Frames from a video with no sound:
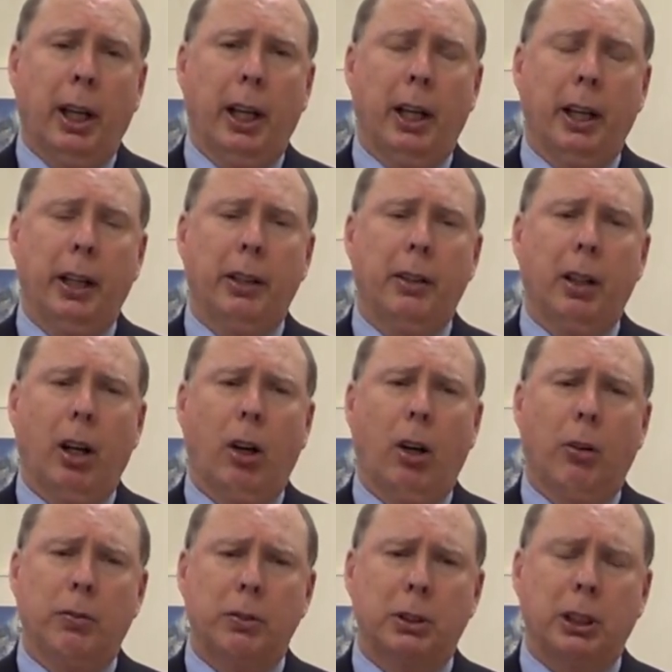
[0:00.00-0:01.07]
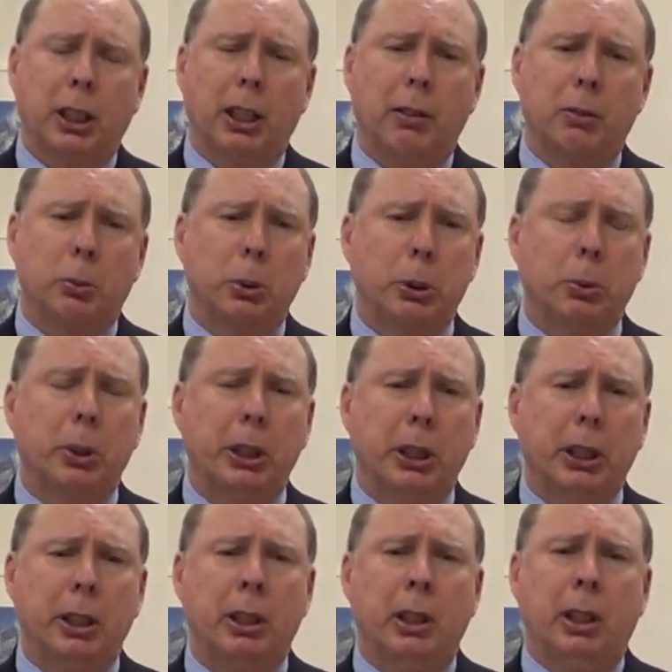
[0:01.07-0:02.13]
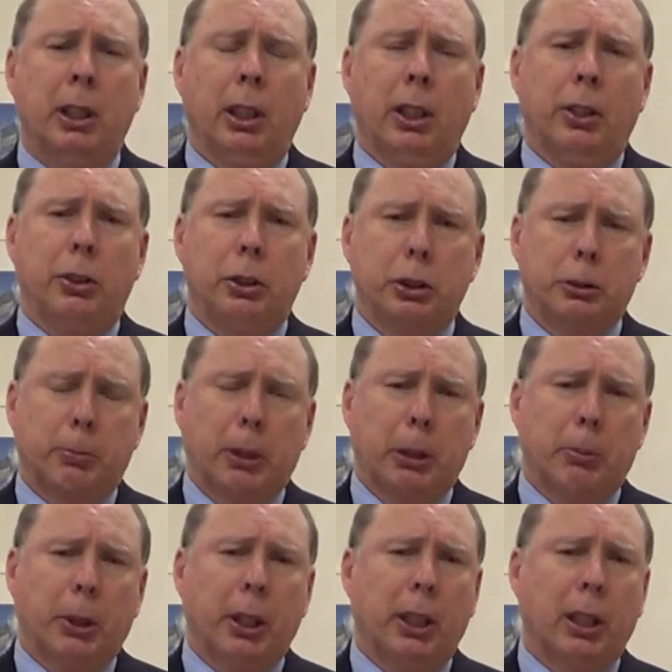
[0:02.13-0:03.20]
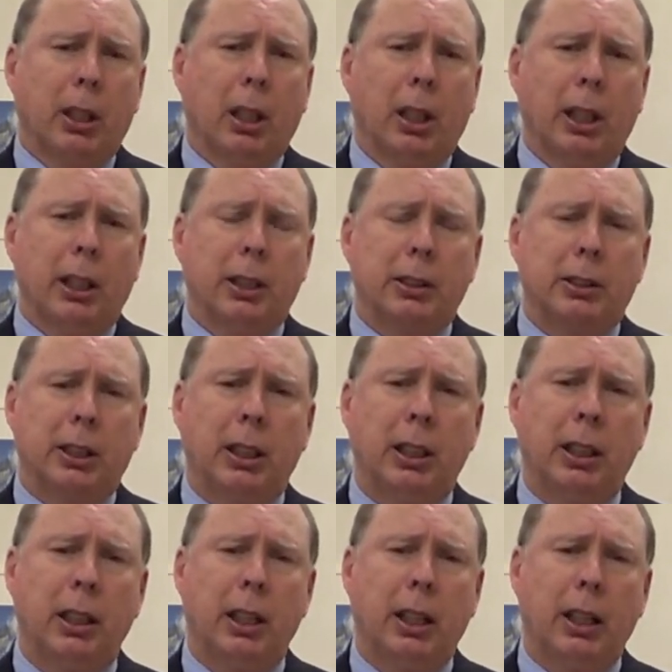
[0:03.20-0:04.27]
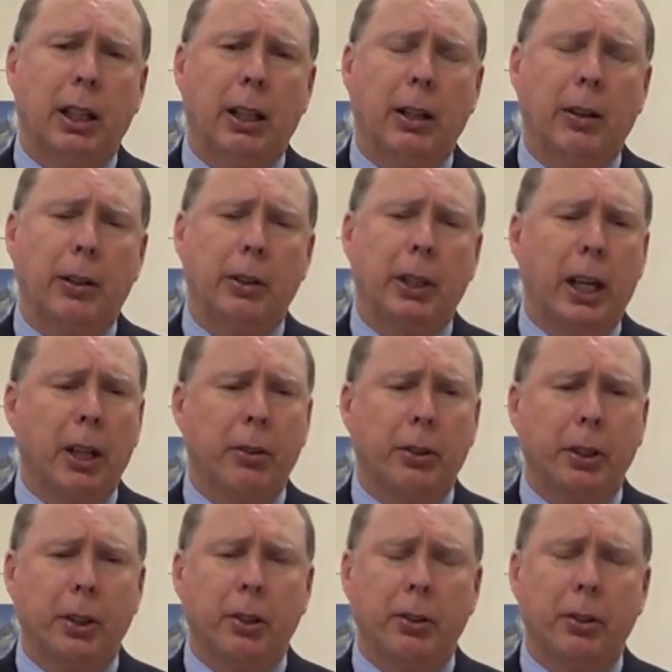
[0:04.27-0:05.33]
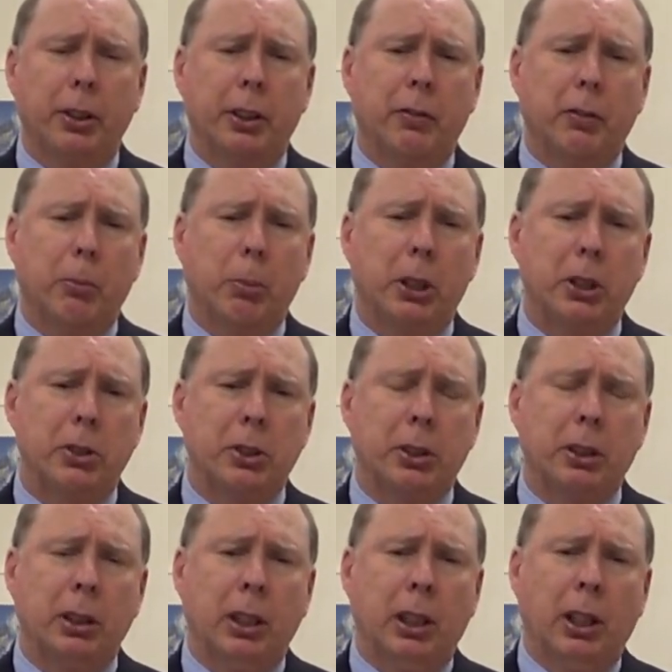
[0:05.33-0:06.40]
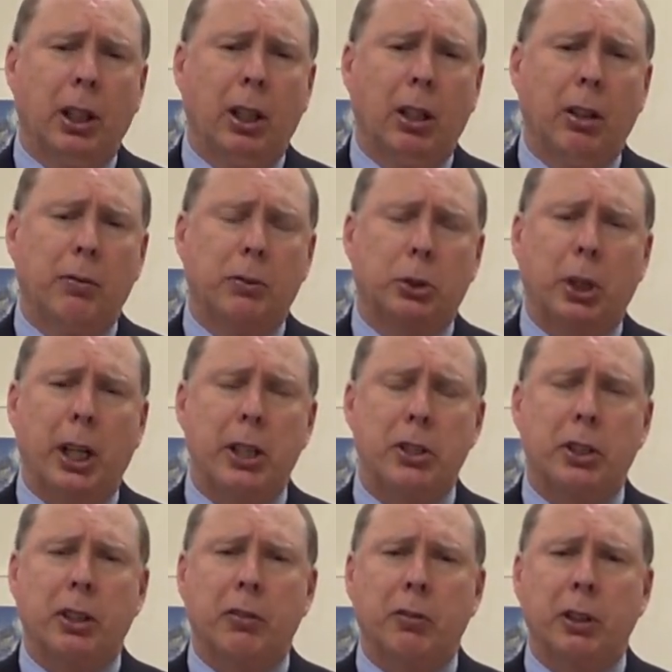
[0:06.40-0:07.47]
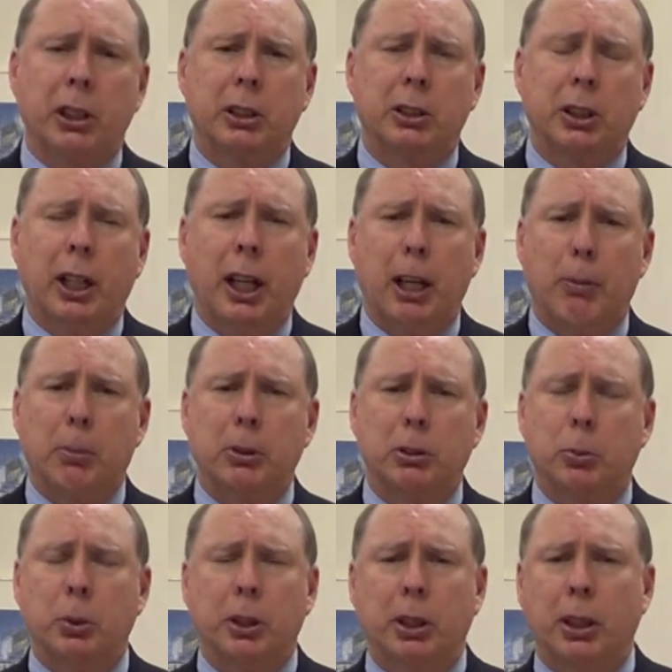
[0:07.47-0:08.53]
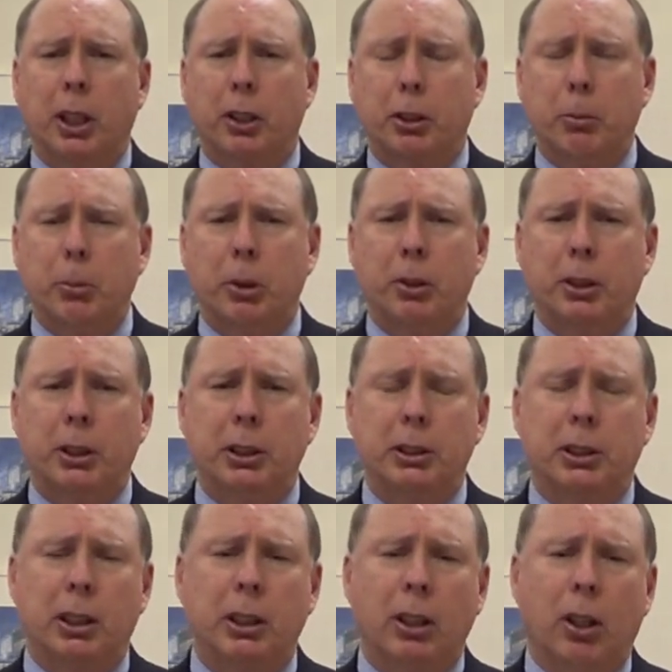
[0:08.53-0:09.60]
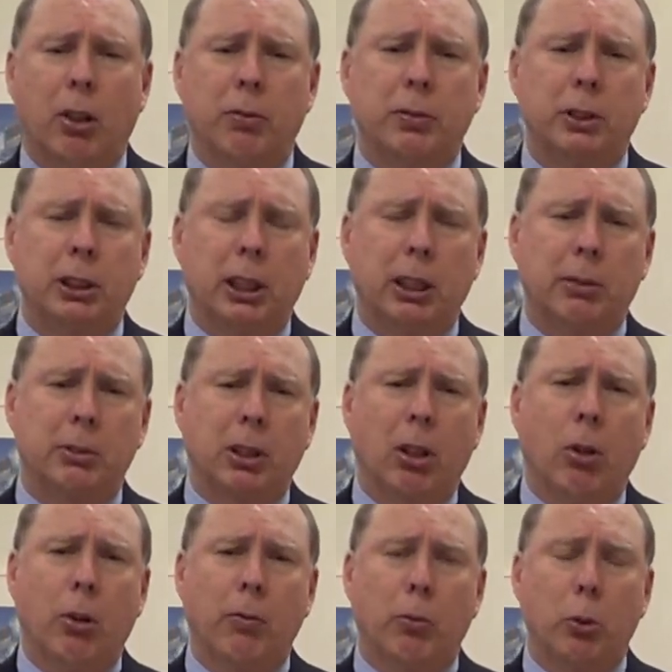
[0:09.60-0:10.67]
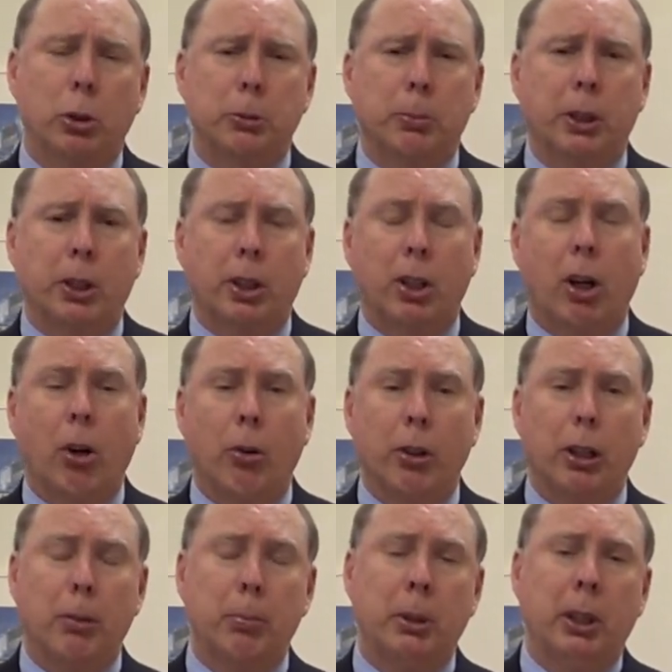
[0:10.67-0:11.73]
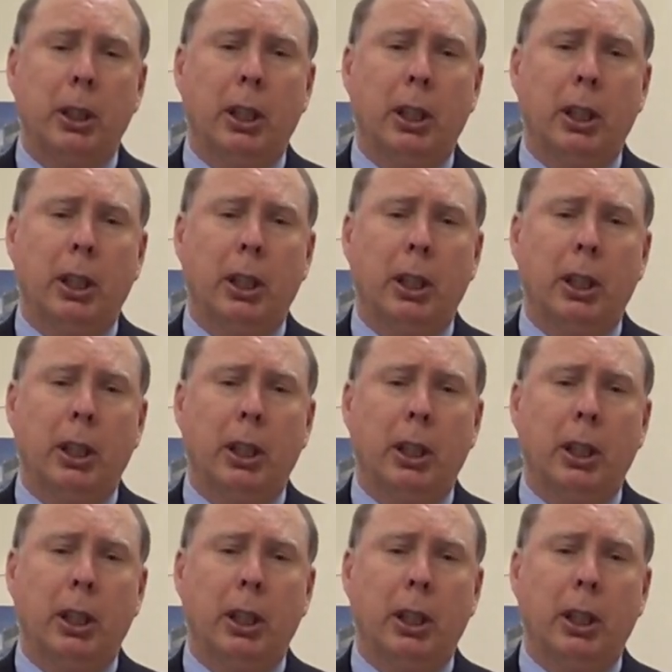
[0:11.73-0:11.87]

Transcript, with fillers: And oftentimes we read newspaper headlines, uh, gathering other information of tragic events that happens within our communities and oftentimes law enforcement are caught up